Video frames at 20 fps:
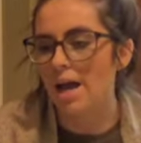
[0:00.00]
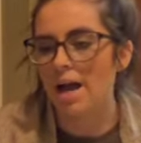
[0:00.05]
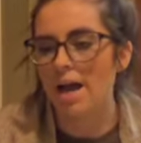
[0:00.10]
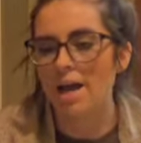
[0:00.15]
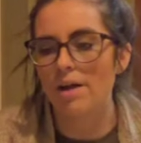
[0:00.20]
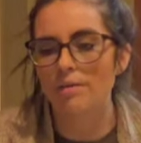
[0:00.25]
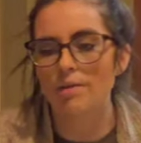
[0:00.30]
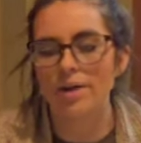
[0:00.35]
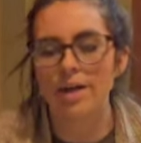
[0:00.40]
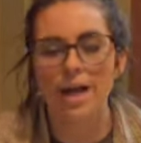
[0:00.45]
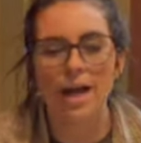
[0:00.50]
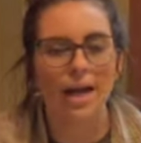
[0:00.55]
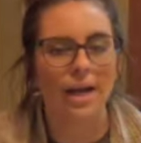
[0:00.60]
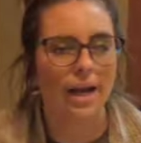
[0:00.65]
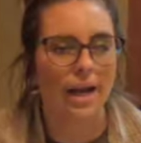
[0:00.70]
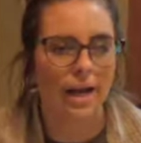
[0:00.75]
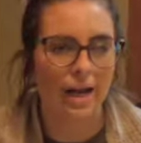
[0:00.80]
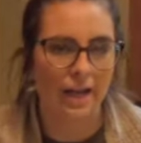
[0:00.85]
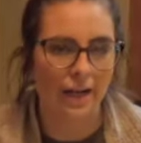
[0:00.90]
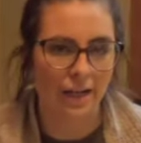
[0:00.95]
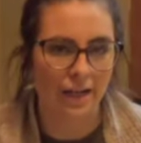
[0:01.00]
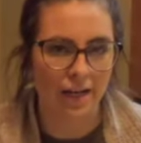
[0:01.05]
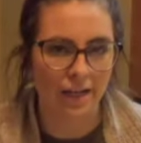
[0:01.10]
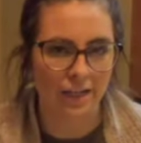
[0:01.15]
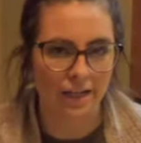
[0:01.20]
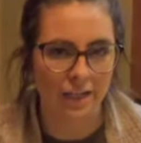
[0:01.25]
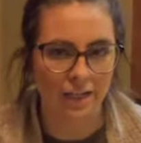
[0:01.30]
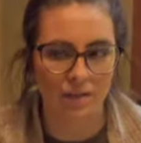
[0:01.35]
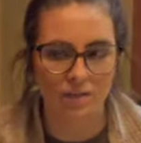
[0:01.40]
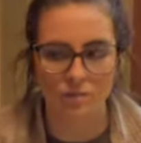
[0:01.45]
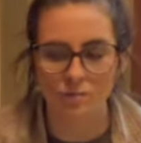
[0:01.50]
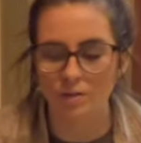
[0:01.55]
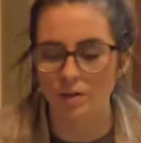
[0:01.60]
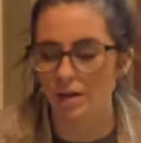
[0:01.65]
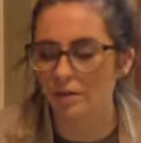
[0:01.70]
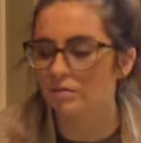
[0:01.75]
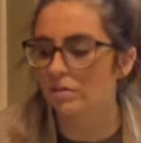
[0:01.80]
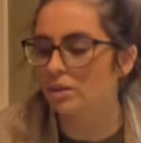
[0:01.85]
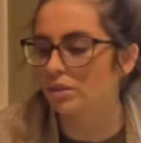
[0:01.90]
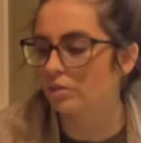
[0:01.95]
I already kind of had an idea of what
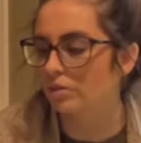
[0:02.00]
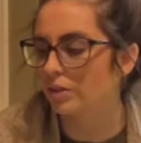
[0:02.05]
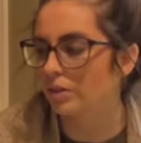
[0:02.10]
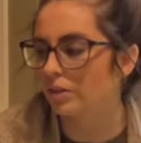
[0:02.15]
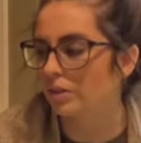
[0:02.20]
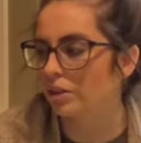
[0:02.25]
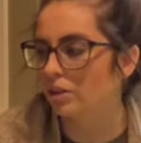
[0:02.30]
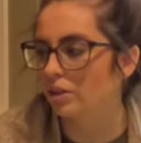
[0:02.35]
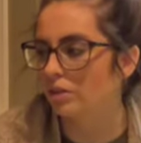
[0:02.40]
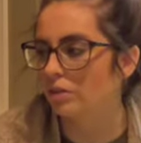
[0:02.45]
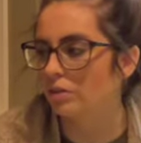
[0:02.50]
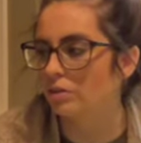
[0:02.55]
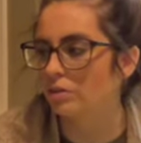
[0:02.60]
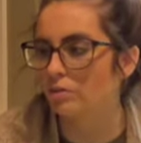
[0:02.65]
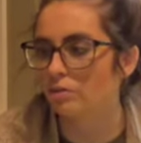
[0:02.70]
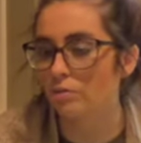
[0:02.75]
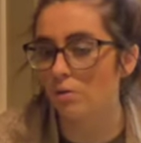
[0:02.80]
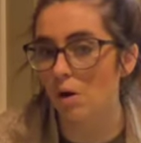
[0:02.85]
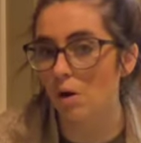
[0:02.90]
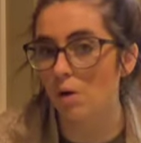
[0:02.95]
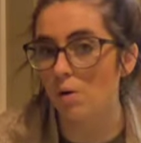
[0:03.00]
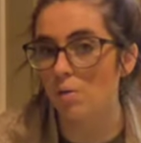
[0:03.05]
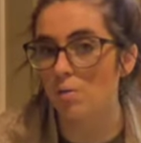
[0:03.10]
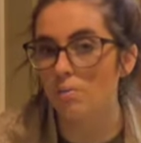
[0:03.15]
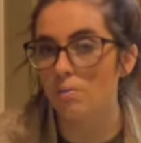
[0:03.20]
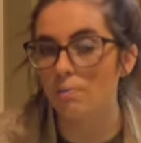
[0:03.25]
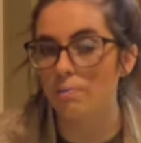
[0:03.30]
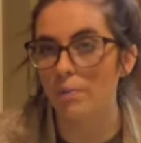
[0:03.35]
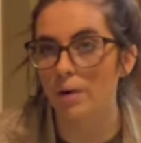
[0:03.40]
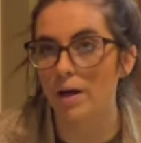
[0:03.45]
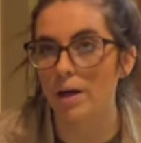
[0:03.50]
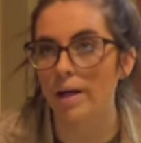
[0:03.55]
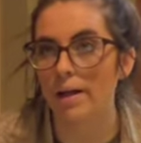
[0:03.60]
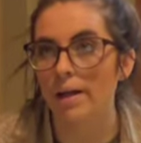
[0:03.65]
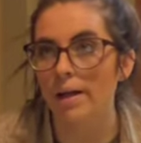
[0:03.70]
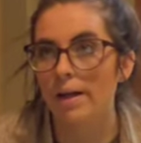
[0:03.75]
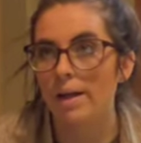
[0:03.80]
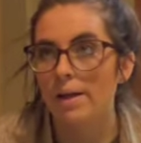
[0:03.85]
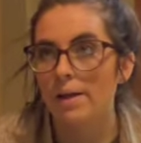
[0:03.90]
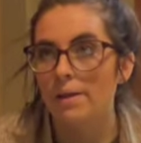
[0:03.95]
I was going to grow. But
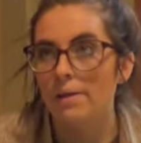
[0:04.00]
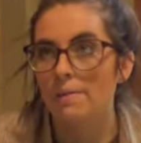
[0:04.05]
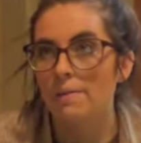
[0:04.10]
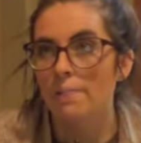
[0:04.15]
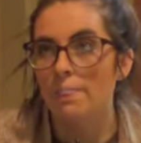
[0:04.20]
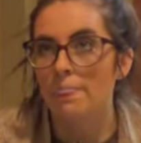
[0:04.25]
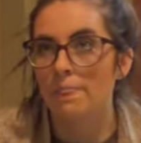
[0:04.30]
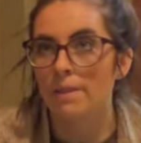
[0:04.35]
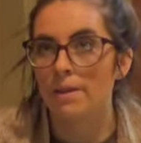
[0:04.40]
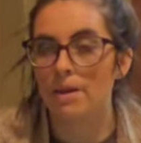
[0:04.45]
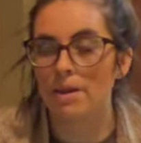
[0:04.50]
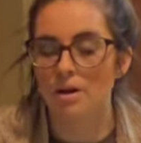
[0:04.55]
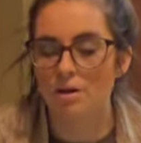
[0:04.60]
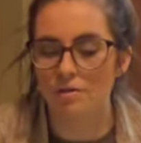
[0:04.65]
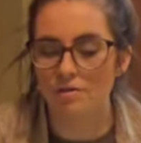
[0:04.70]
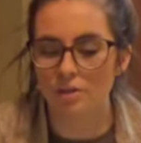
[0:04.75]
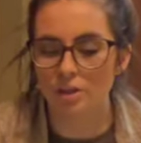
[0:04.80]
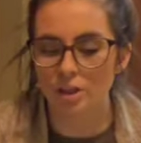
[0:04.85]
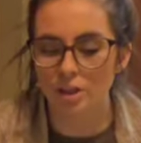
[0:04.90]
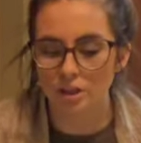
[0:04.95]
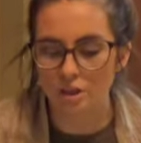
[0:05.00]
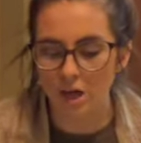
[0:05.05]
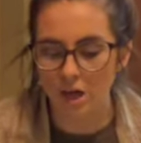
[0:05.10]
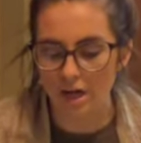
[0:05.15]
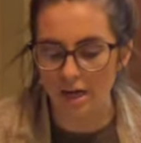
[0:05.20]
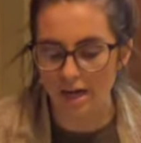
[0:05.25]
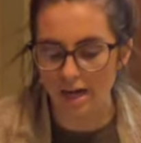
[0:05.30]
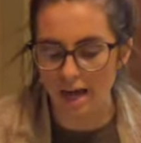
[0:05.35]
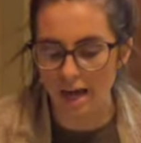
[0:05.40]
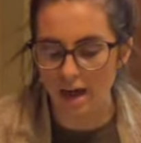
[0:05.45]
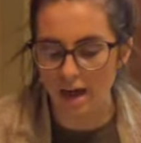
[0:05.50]
you know, if you're starting